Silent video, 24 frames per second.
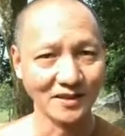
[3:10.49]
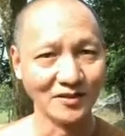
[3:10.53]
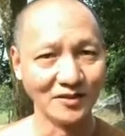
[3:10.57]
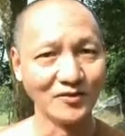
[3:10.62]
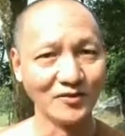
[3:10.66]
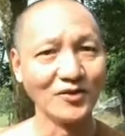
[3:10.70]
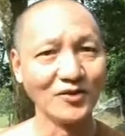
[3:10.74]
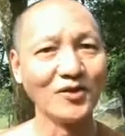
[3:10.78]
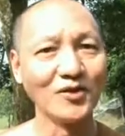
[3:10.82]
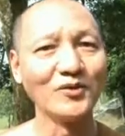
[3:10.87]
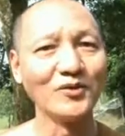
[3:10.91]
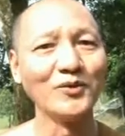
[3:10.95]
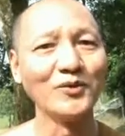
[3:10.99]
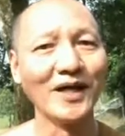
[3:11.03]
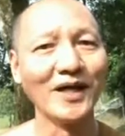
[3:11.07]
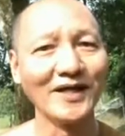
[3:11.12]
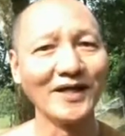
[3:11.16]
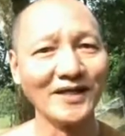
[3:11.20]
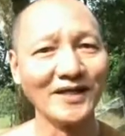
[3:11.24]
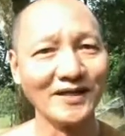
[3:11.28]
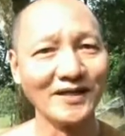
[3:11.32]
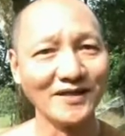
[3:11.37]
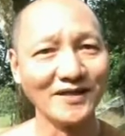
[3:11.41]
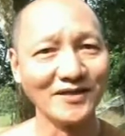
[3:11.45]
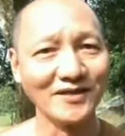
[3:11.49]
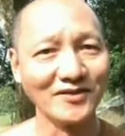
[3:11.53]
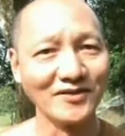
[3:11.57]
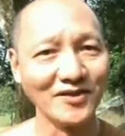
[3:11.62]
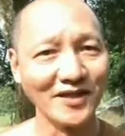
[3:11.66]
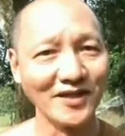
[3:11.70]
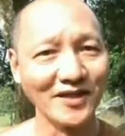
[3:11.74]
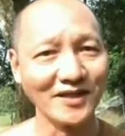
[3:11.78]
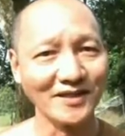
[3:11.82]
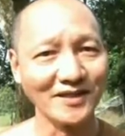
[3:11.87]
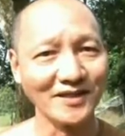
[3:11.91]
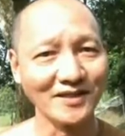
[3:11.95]
You know you angry or
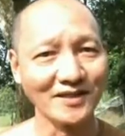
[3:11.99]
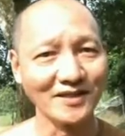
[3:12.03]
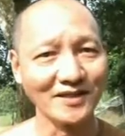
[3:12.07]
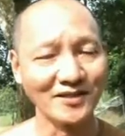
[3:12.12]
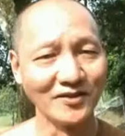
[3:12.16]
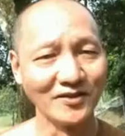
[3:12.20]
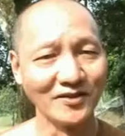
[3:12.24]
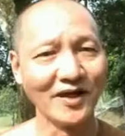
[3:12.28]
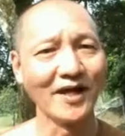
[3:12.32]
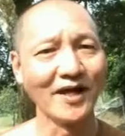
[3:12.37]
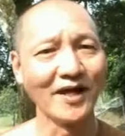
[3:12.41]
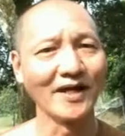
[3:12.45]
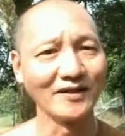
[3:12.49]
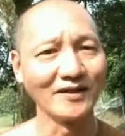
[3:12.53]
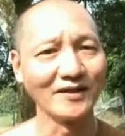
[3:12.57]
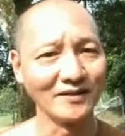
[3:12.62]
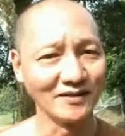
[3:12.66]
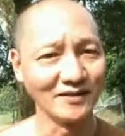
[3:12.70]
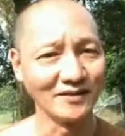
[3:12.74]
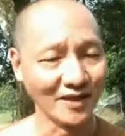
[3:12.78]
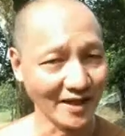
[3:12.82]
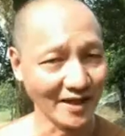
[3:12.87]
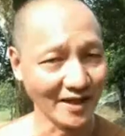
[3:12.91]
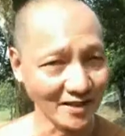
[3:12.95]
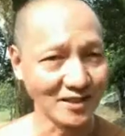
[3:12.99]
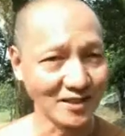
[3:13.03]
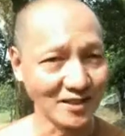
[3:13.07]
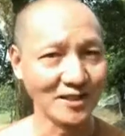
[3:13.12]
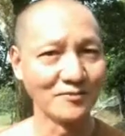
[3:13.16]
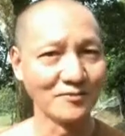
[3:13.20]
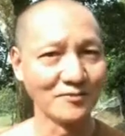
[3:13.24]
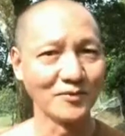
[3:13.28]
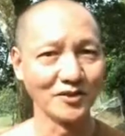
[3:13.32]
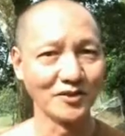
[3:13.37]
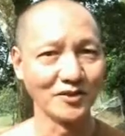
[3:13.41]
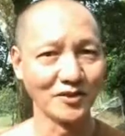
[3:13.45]
not angry, you hate
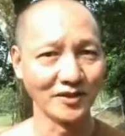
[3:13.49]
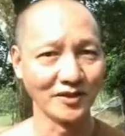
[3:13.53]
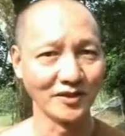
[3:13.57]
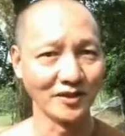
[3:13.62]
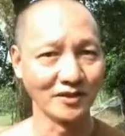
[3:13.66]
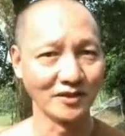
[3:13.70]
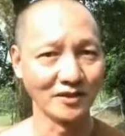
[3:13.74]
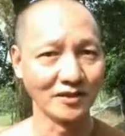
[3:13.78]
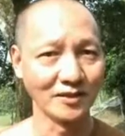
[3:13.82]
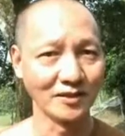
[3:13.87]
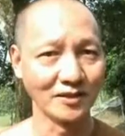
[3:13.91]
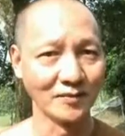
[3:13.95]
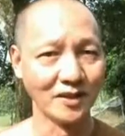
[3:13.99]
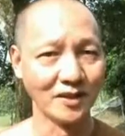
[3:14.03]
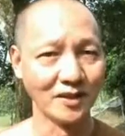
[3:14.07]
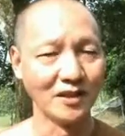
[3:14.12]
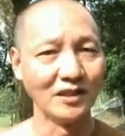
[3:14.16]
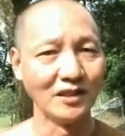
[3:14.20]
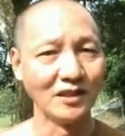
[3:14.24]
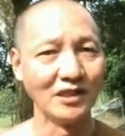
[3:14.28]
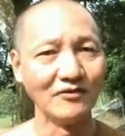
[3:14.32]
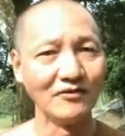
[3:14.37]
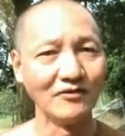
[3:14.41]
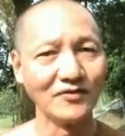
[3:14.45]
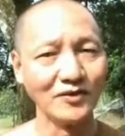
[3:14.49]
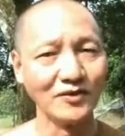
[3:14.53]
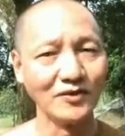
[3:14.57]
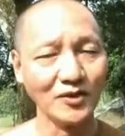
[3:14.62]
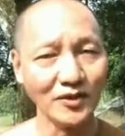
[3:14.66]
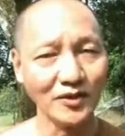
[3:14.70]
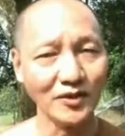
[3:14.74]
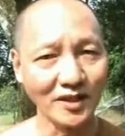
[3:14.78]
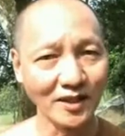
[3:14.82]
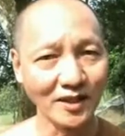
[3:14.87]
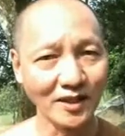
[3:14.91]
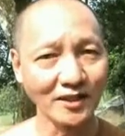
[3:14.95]
him or not hate him. If you
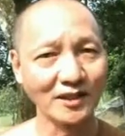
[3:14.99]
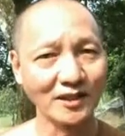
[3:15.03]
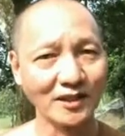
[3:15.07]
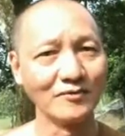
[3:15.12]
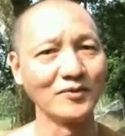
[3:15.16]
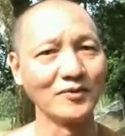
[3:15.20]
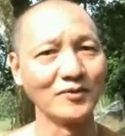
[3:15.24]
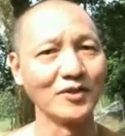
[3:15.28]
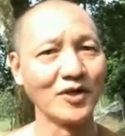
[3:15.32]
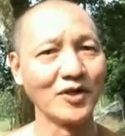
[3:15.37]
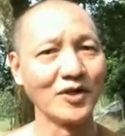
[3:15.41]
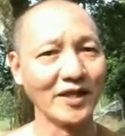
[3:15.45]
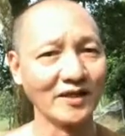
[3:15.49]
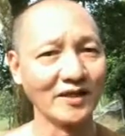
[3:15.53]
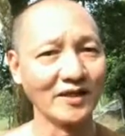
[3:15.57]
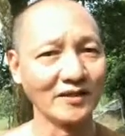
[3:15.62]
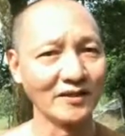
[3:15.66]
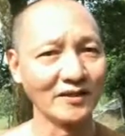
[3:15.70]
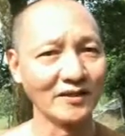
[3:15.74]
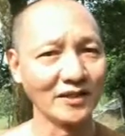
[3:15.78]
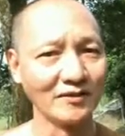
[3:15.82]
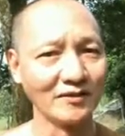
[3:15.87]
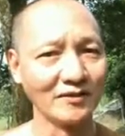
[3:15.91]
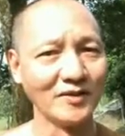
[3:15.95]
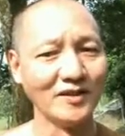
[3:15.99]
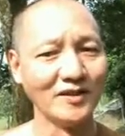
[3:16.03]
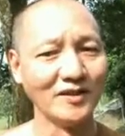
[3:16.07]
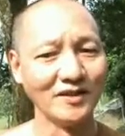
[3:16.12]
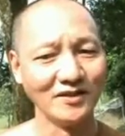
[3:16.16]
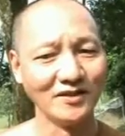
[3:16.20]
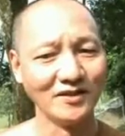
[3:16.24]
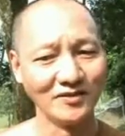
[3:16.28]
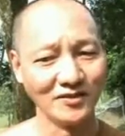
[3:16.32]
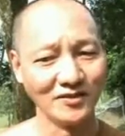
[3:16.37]
not hate him or not angry him,